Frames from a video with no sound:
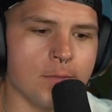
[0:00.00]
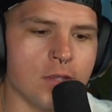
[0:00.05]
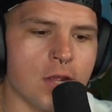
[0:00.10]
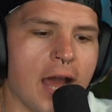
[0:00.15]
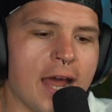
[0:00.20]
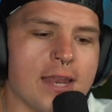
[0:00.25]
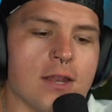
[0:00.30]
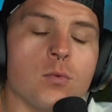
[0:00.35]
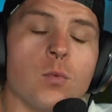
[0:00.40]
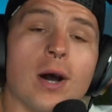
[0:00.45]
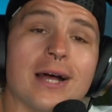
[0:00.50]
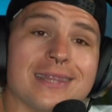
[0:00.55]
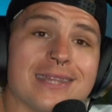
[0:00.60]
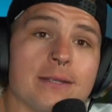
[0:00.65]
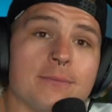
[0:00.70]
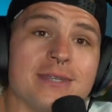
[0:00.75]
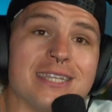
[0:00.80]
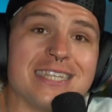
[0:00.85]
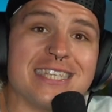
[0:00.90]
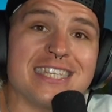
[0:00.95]
I didn't want
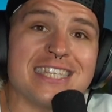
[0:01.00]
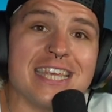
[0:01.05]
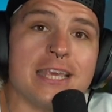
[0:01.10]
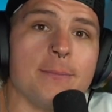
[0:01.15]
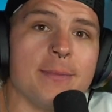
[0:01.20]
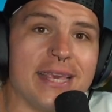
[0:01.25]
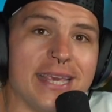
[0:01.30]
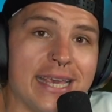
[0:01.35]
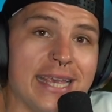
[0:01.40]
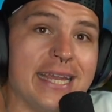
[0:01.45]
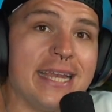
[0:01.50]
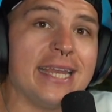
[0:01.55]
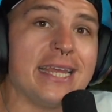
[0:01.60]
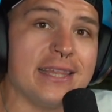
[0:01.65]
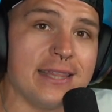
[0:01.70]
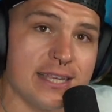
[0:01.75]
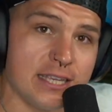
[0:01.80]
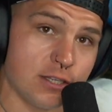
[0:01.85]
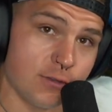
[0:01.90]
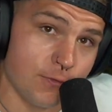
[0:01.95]
them to see me eating
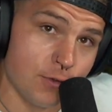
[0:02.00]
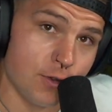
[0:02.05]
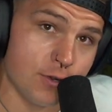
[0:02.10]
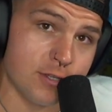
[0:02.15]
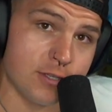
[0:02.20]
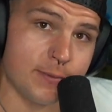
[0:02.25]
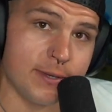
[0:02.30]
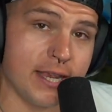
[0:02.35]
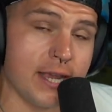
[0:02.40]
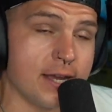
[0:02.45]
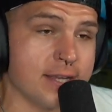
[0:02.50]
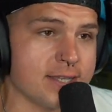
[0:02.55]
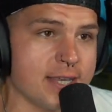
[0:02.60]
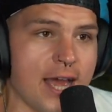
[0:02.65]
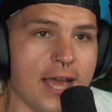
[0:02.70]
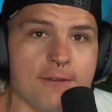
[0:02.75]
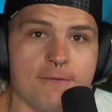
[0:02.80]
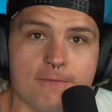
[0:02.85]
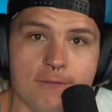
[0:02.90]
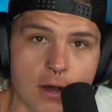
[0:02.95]
these foods because I
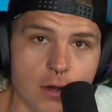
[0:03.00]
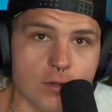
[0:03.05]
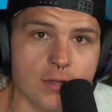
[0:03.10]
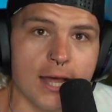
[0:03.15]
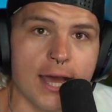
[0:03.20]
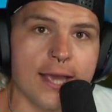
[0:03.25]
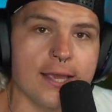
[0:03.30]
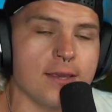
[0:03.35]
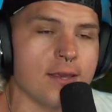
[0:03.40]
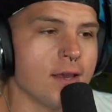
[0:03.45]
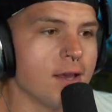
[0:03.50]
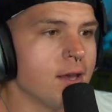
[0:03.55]
felt like,